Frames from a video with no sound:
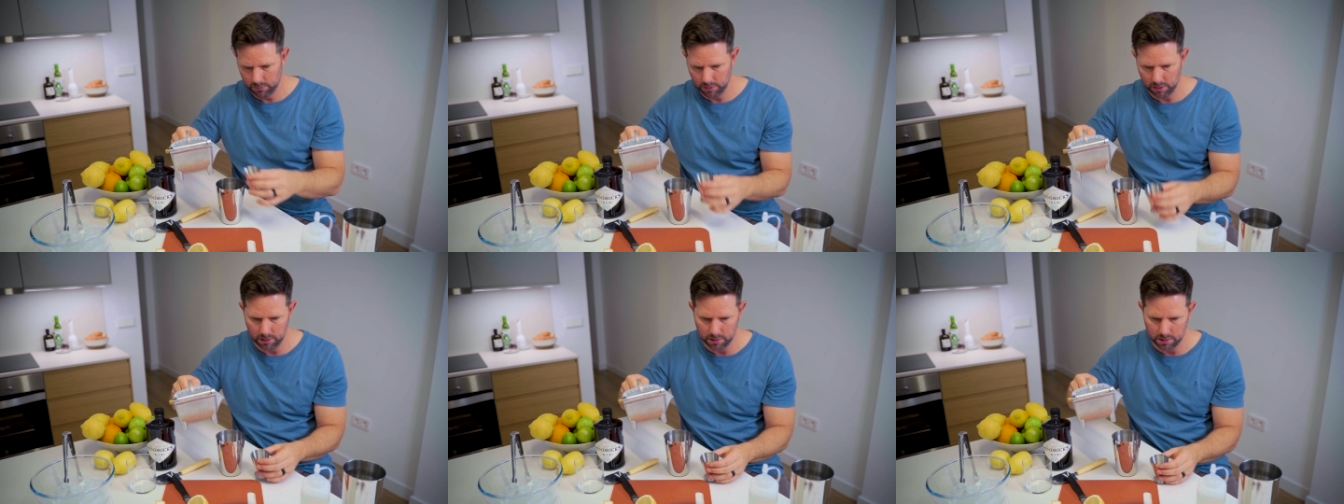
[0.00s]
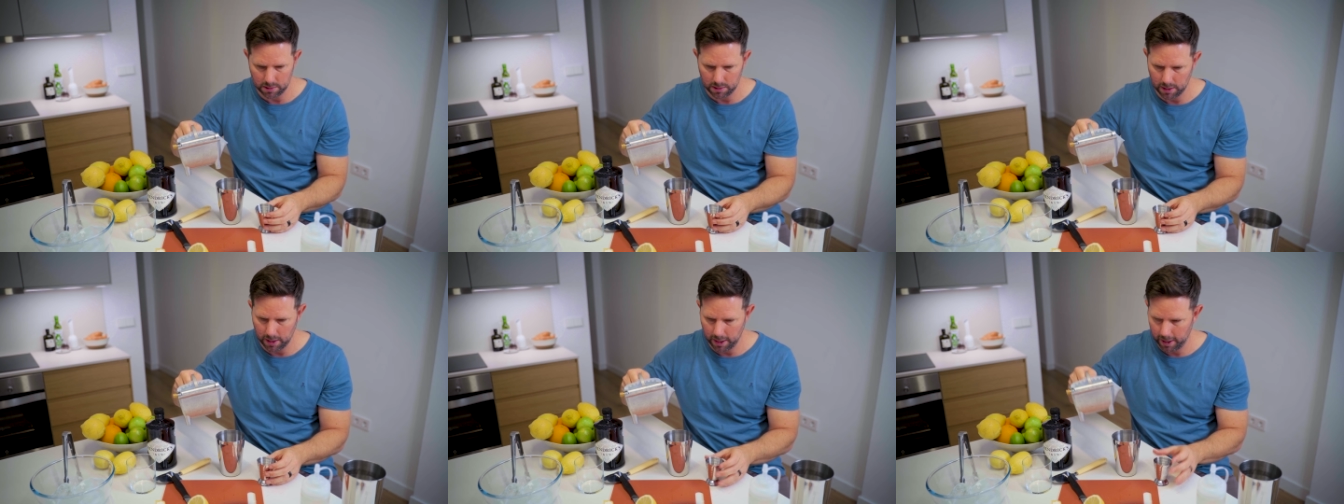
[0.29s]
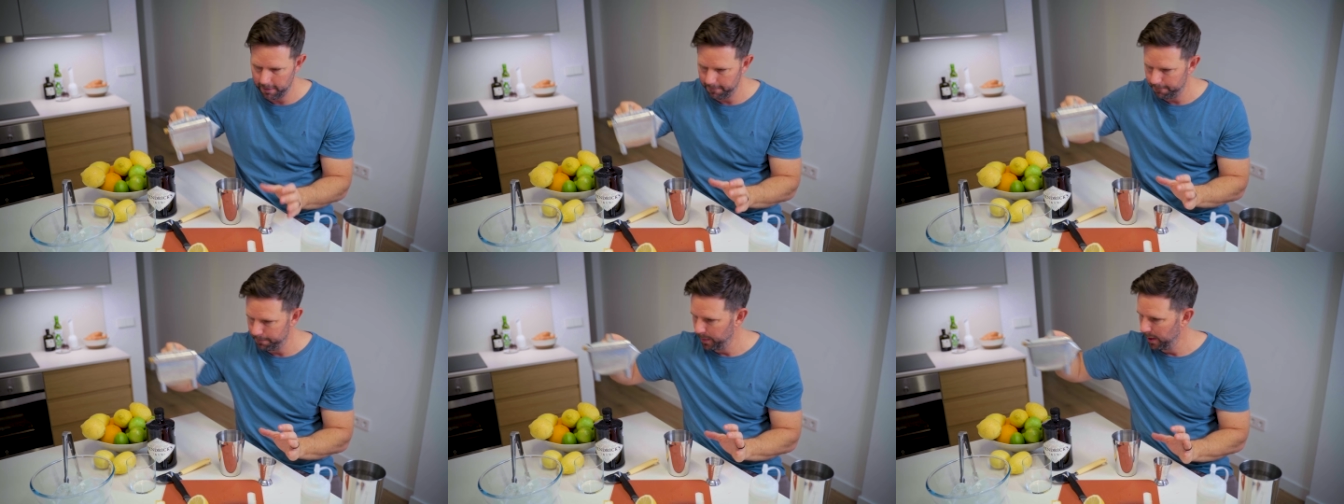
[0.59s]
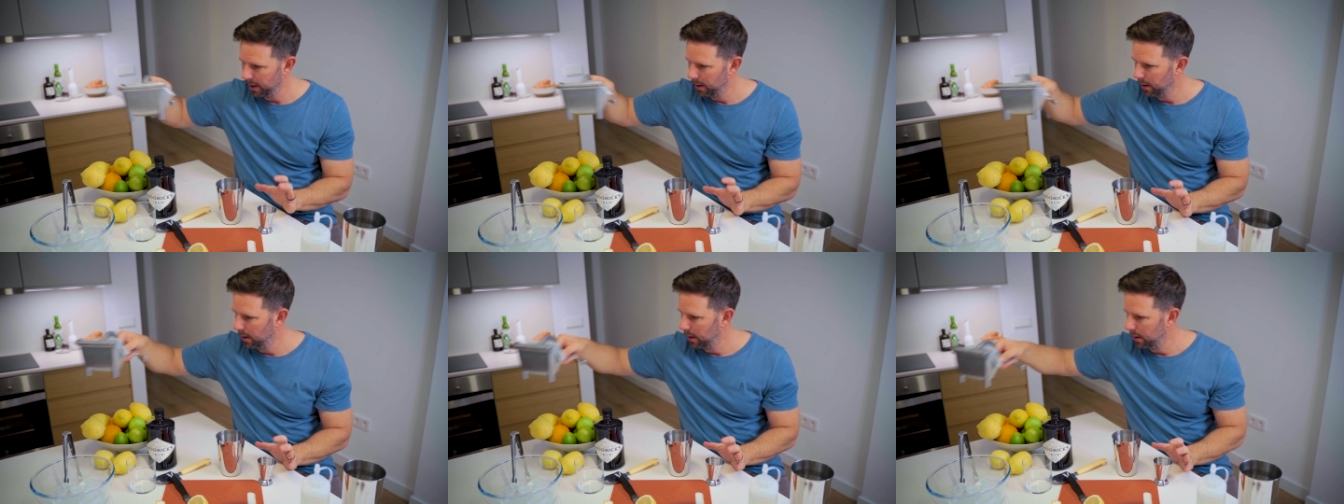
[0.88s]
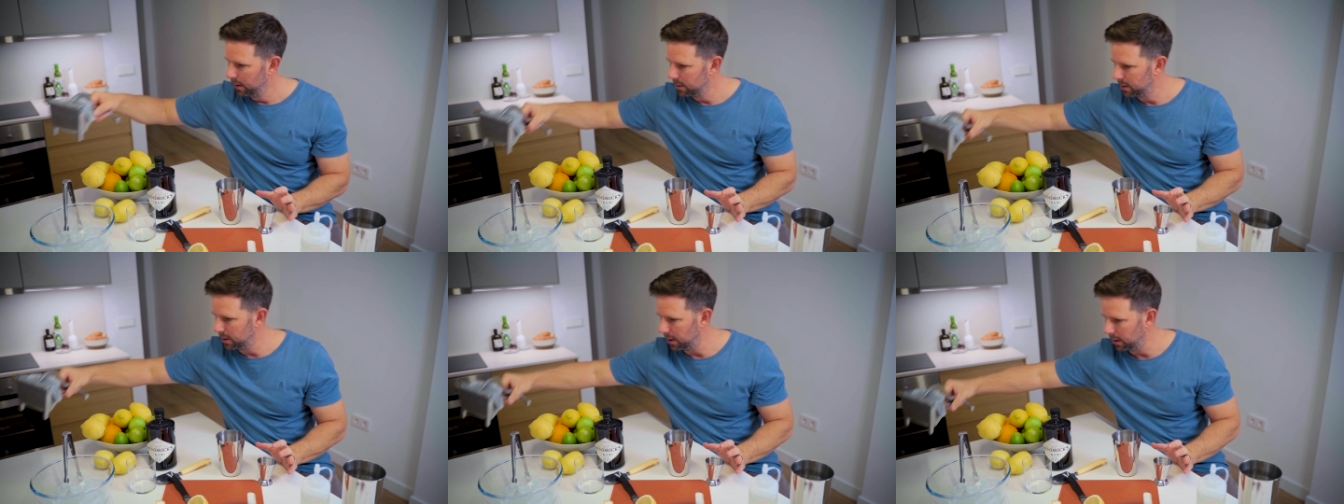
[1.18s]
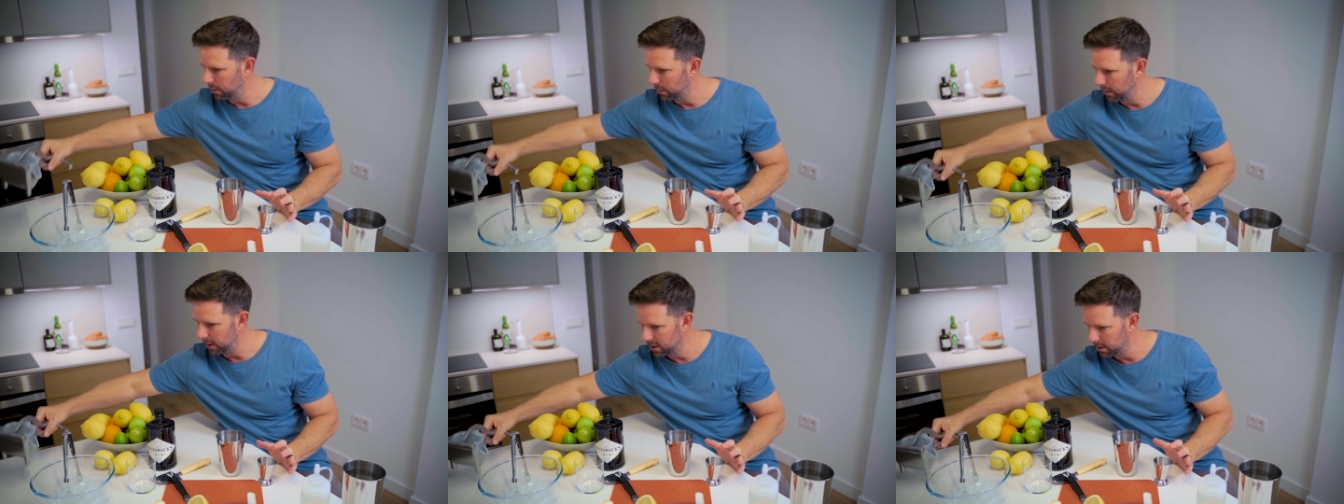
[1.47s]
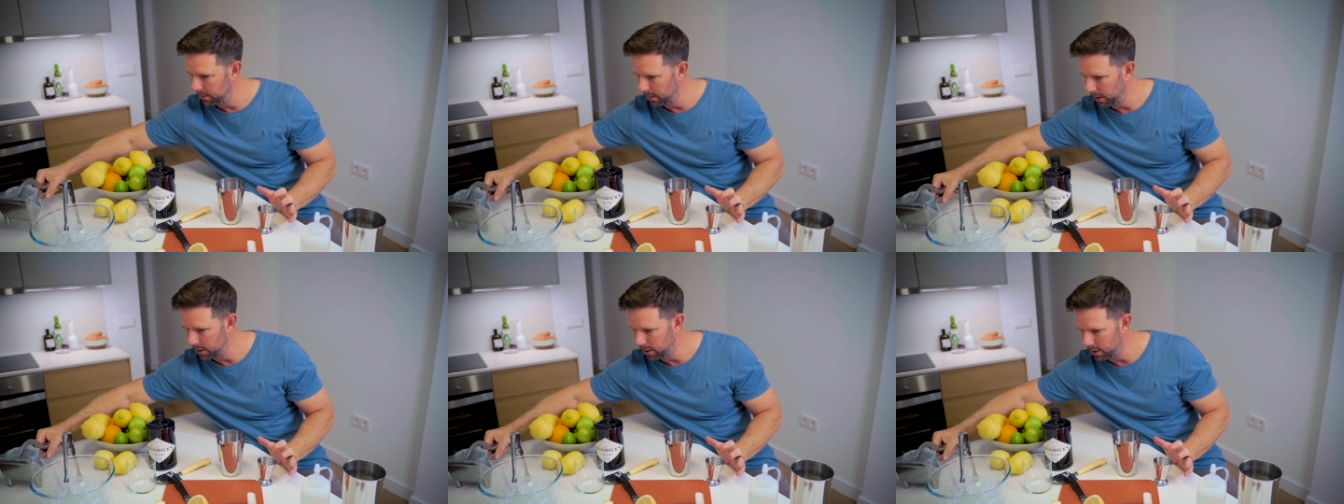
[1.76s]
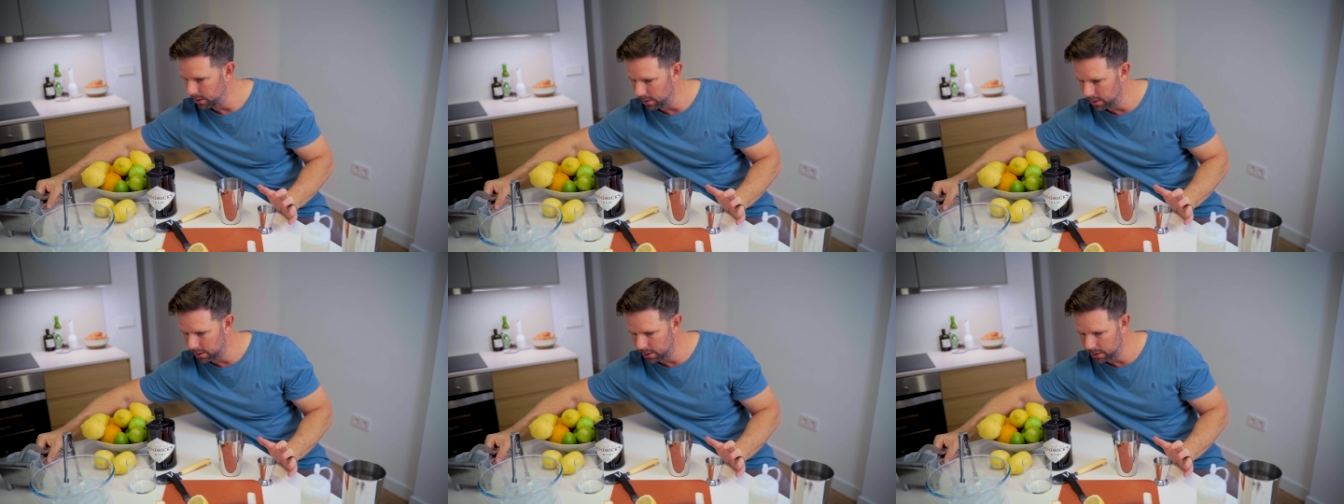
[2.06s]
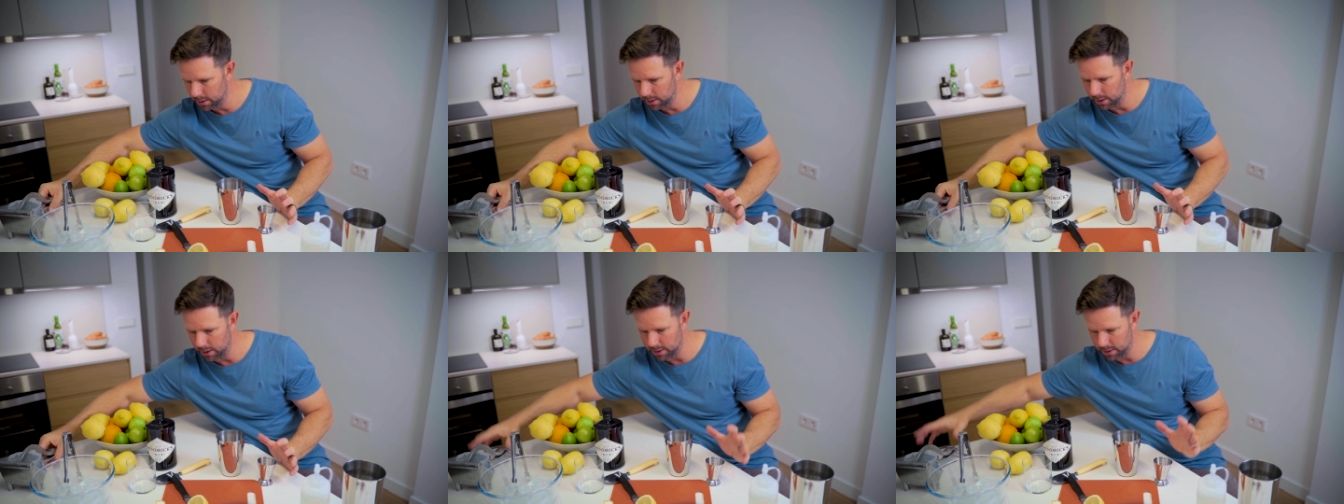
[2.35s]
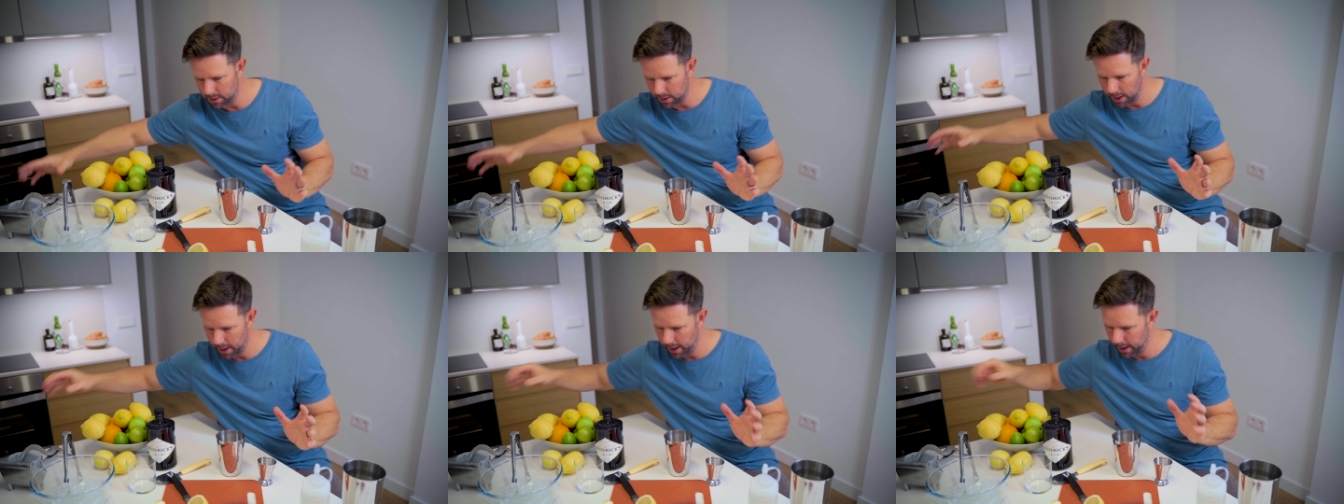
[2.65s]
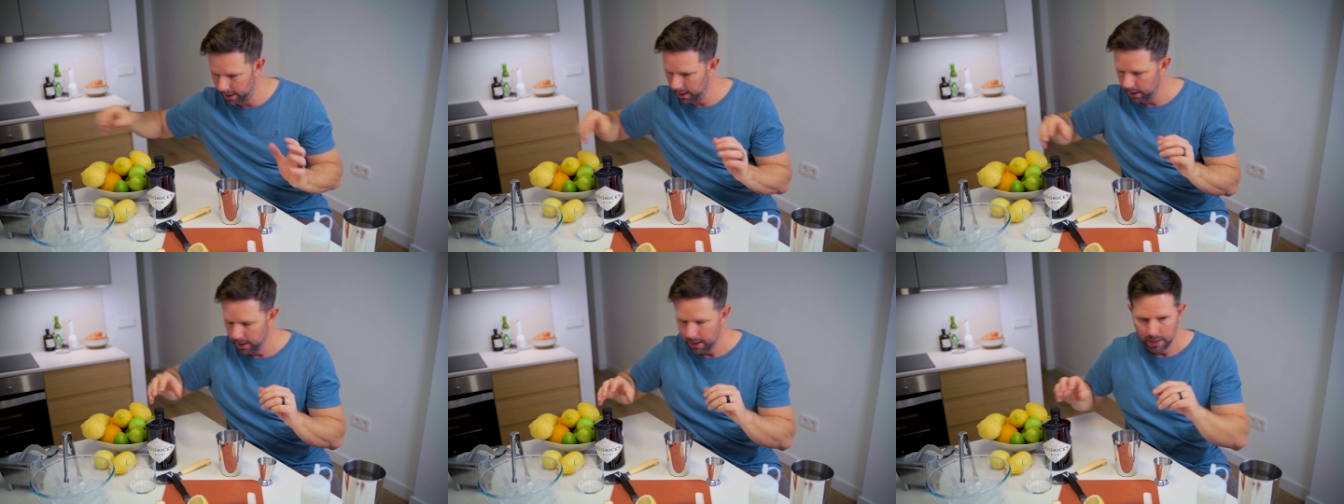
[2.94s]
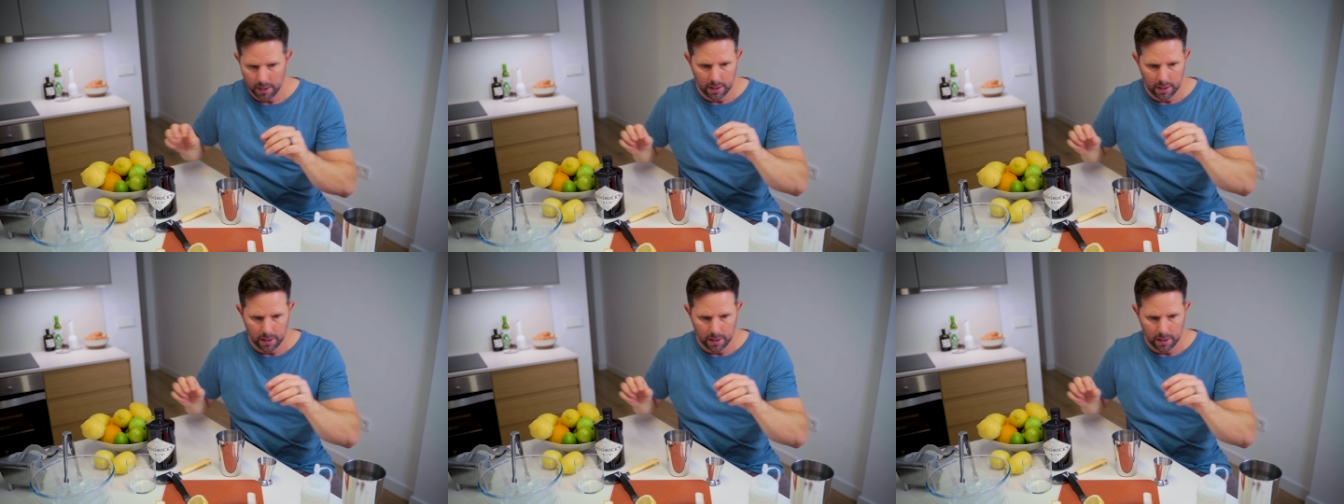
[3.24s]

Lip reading: Easy day. Set the rest of my juice aside.